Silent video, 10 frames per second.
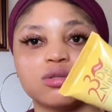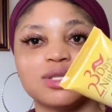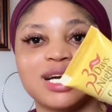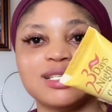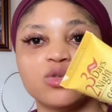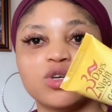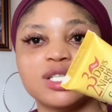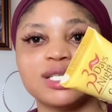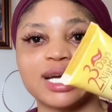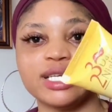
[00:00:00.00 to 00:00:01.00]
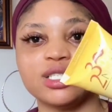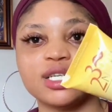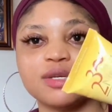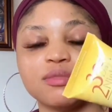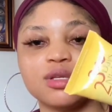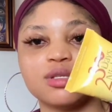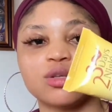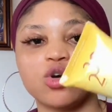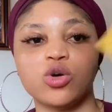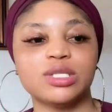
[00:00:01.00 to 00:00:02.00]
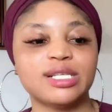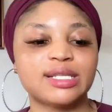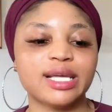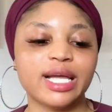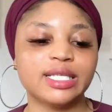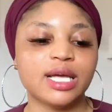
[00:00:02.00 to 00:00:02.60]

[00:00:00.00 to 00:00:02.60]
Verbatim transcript: That is what this hand cream is called. It said